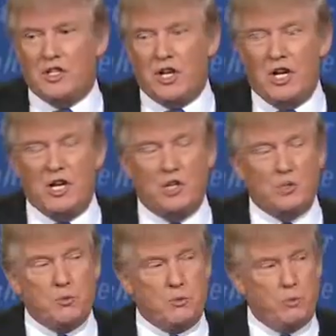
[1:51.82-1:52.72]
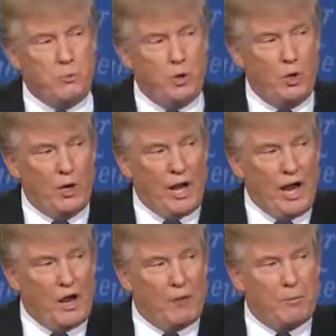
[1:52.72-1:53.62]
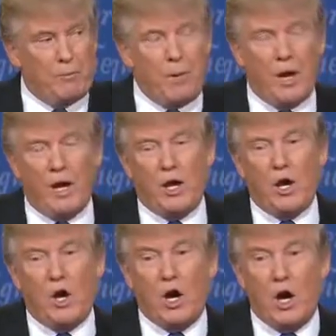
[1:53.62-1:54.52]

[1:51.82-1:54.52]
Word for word: uh-huh. right at her, okay, that